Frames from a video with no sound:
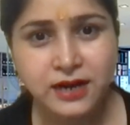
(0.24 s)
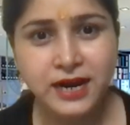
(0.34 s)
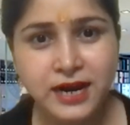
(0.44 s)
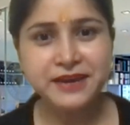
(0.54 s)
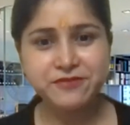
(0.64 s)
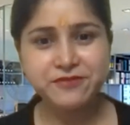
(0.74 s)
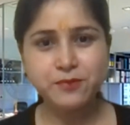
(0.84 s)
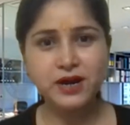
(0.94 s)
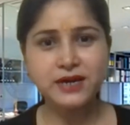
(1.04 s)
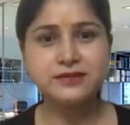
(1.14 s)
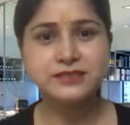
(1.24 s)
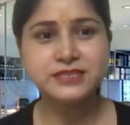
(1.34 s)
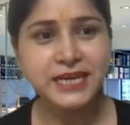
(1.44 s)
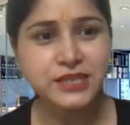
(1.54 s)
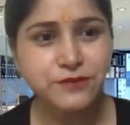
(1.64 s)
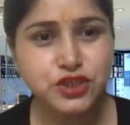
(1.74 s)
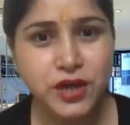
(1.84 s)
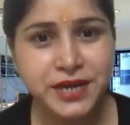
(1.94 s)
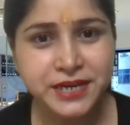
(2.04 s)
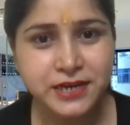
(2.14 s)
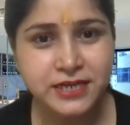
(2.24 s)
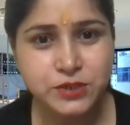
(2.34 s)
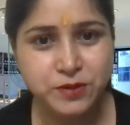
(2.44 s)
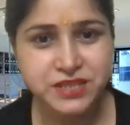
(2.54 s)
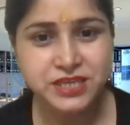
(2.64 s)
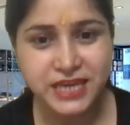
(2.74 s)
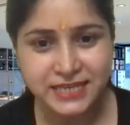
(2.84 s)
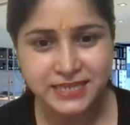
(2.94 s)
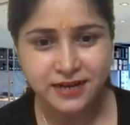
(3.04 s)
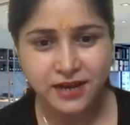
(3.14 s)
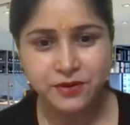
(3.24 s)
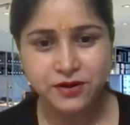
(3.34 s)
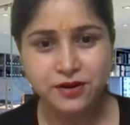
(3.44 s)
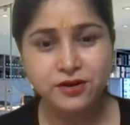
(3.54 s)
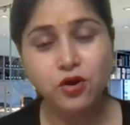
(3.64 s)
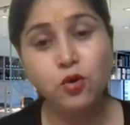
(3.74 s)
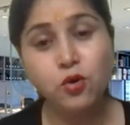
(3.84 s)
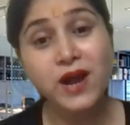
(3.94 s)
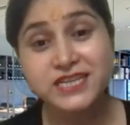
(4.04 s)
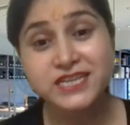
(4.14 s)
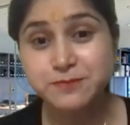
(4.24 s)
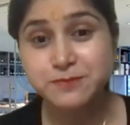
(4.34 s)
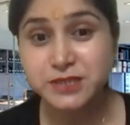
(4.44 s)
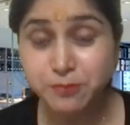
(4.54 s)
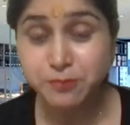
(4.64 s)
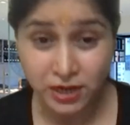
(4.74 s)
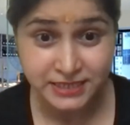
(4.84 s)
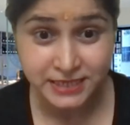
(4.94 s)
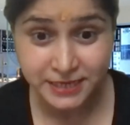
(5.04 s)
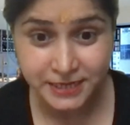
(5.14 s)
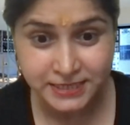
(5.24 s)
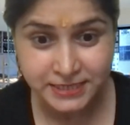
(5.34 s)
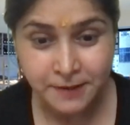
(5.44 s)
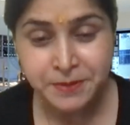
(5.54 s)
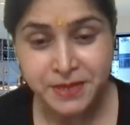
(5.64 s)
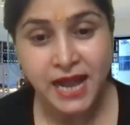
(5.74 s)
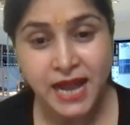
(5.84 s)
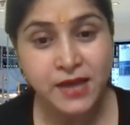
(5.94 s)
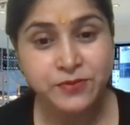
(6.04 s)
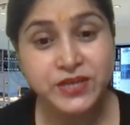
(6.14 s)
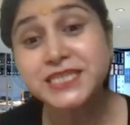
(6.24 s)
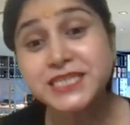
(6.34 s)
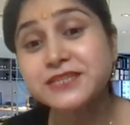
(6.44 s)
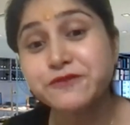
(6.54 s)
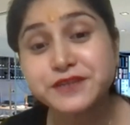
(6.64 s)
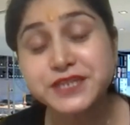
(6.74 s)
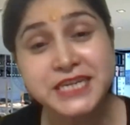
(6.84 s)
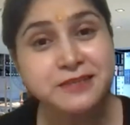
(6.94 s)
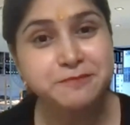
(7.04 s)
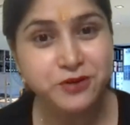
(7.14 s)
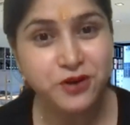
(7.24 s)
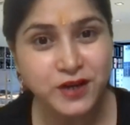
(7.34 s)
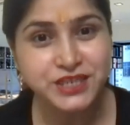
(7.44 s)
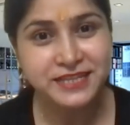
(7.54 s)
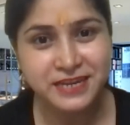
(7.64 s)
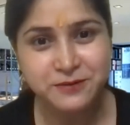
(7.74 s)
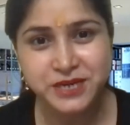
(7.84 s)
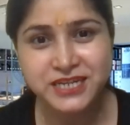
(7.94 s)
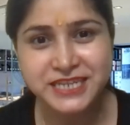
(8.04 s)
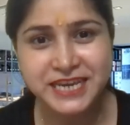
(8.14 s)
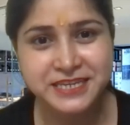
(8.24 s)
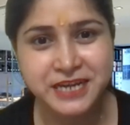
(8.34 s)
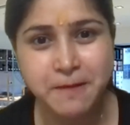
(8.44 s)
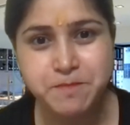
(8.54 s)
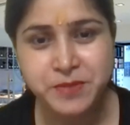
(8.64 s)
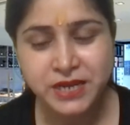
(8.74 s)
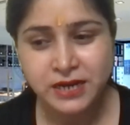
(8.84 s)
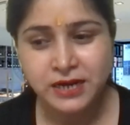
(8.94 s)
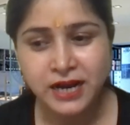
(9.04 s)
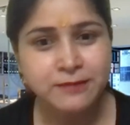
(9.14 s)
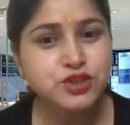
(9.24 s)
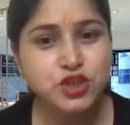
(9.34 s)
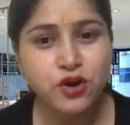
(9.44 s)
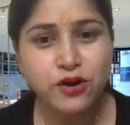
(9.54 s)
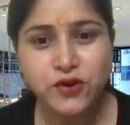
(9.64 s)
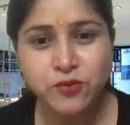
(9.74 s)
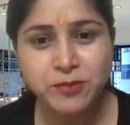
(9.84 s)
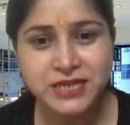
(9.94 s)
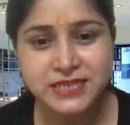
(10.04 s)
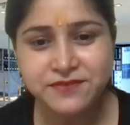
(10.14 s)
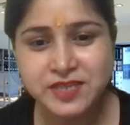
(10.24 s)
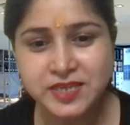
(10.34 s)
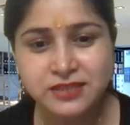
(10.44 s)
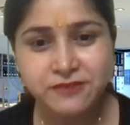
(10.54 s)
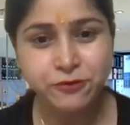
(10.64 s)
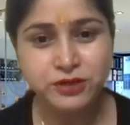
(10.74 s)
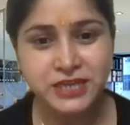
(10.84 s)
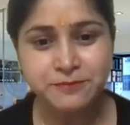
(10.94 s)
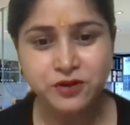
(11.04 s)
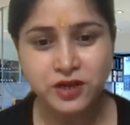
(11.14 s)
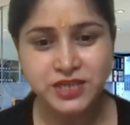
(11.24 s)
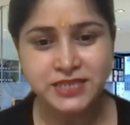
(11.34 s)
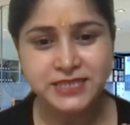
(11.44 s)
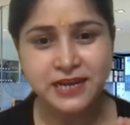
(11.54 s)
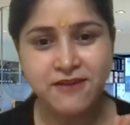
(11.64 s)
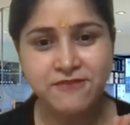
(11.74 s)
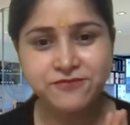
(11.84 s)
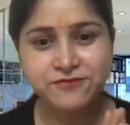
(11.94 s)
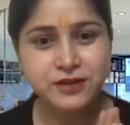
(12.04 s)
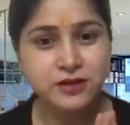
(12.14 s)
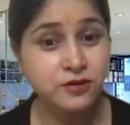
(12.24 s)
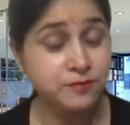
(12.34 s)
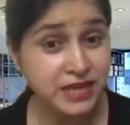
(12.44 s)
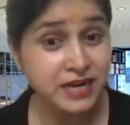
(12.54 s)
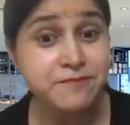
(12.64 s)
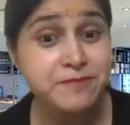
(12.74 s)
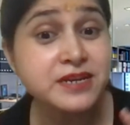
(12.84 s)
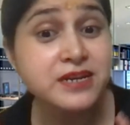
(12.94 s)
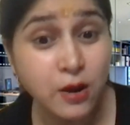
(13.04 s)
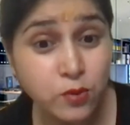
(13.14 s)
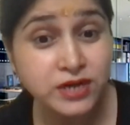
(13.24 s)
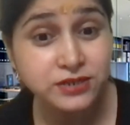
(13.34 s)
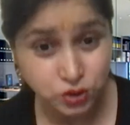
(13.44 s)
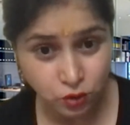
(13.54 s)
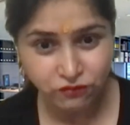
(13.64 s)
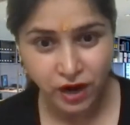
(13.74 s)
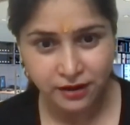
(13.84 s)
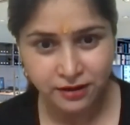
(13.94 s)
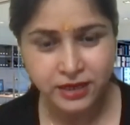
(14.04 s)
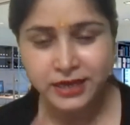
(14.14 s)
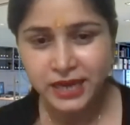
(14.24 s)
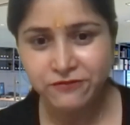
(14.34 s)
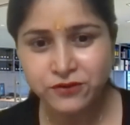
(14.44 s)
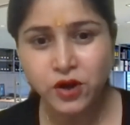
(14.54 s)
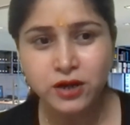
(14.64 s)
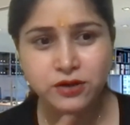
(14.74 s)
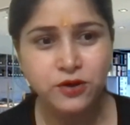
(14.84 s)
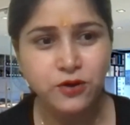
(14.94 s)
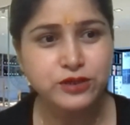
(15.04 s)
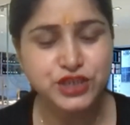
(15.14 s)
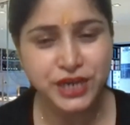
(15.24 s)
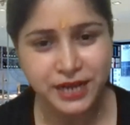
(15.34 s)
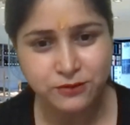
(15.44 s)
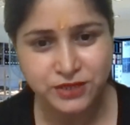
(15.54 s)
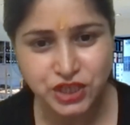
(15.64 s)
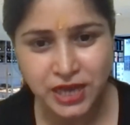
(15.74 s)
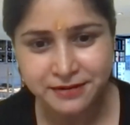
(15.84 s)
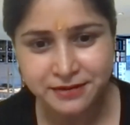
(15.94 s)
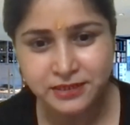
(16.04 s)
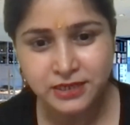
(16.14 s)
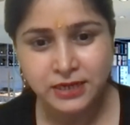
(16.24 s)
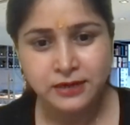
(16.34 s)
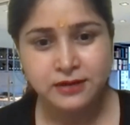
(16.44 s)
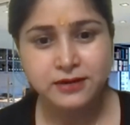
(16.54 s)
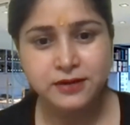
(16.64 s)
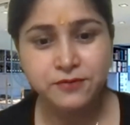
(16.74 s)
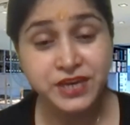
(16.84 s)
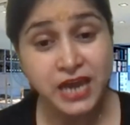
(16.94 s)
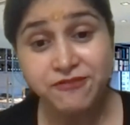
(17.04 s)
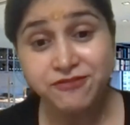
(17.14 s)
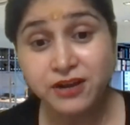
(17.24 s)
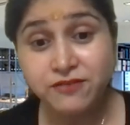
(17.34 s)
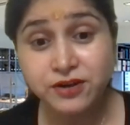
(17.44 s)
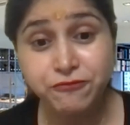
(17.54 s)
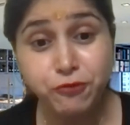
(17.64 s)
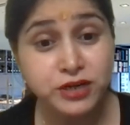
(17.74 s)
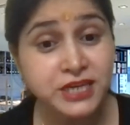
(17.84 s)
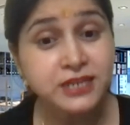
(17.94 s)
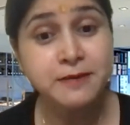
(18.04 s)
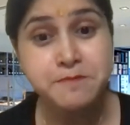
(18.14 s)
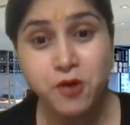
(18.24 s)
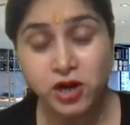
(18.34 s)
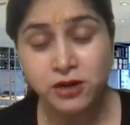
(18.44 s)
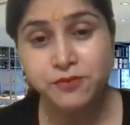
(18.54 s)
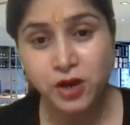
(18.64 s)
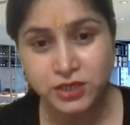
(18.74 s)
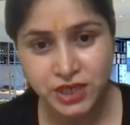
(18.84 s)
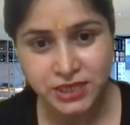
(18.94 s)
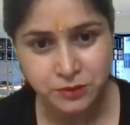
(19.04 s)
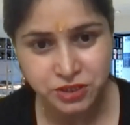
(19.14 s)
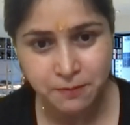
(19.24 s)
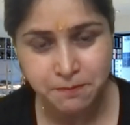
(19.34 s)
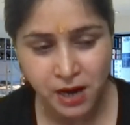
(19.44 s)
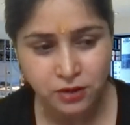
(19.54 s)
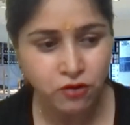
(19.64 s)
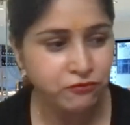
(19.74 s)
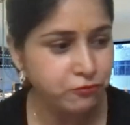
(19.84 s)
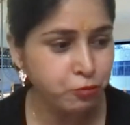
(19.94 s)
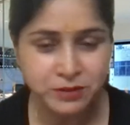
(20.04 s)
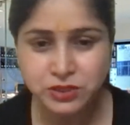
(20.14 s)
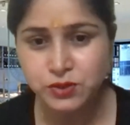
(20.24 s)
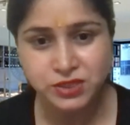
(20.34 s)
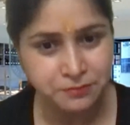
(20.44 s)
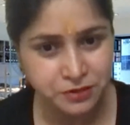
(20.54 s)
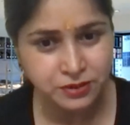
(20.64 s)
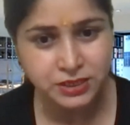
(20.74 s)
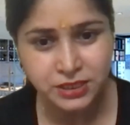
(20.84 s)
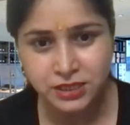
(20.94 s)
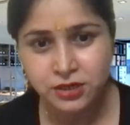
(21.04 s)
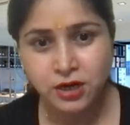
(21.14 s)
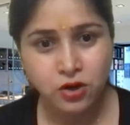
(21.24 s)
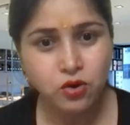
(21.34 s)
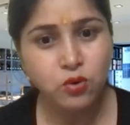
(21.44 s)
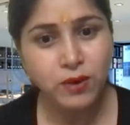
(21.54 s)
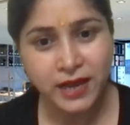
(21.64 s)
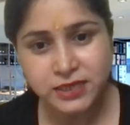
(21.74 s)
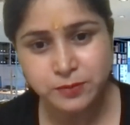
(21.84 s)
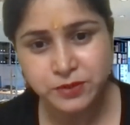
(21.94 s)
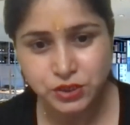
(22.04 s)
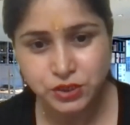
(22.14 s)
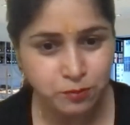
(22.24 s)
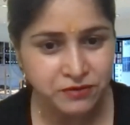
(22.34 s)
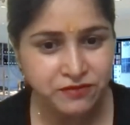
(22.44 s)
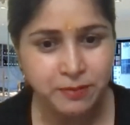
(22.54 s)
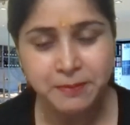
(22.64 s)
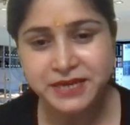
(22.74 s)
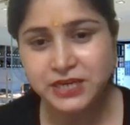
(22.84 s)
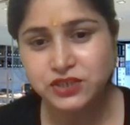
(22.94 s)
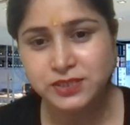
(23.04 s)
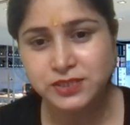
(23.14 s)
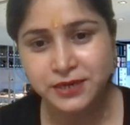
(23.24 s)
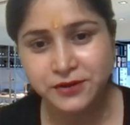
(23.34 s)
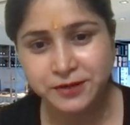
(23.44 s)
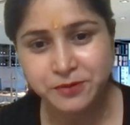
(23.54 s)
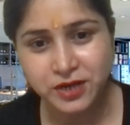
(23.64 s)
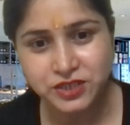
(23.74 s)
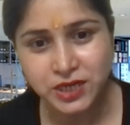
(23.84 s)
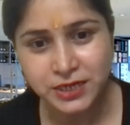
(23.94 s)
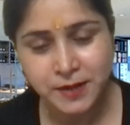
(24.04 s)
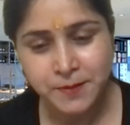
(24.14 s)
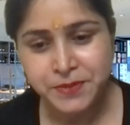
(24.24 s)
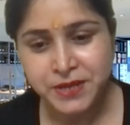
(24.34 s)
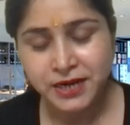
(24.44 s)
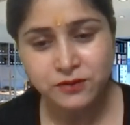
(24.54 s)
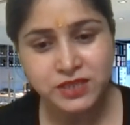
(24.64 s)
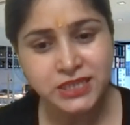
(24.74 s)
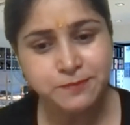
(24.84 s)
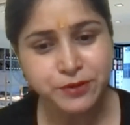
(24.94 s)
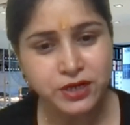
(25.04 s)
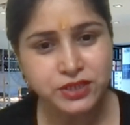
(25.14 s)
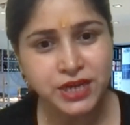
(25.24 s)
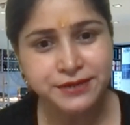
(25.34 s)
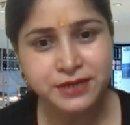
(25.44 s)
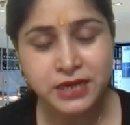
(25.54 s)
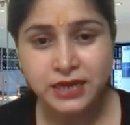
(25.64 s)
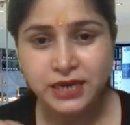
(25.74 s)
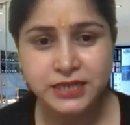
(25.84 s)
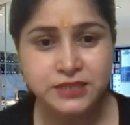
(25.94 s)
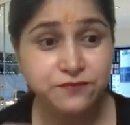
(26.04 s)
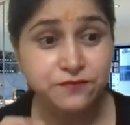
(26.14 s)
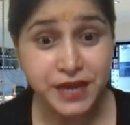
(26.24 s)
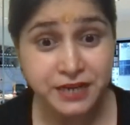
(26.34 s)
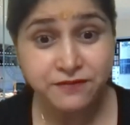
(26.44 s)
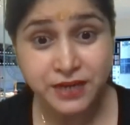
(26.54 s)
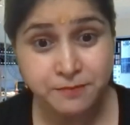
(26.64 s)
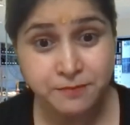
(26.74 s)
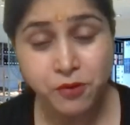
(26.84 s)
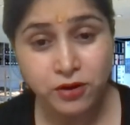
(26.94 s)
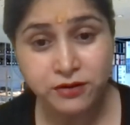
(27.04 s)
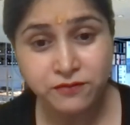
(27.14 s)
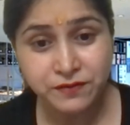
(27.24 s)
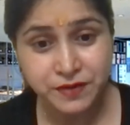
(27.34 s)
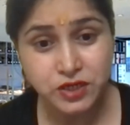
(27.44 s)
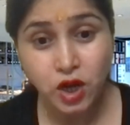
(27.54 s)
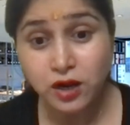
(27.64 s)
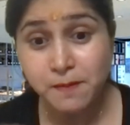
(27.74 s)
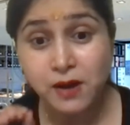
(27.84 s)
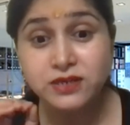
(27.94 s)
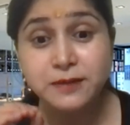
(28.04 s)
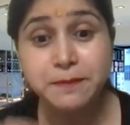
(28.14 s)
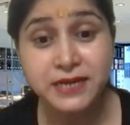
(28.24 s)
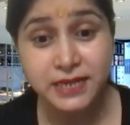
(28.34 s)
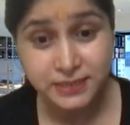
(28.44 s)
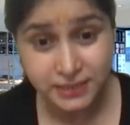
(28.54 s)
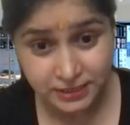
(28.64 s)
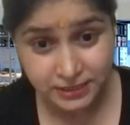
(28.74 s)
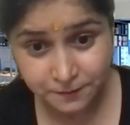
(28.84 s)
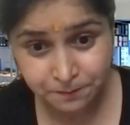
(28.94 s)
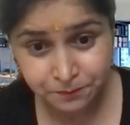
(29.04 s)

Hi, everyone. Thanks for joining us with yet another OWASP Spotlight series. And this is the fifteenth project that we are taking up. I'm sure you must have seen the fourteen projects that have, uh, that have been covered so far. If not, go check out the channel. Uh, we have covered fourteen important projects which are part of open source community OWASP, which is Open Web Application Security Project. Now, this project is very, very important when we talk about dependencies.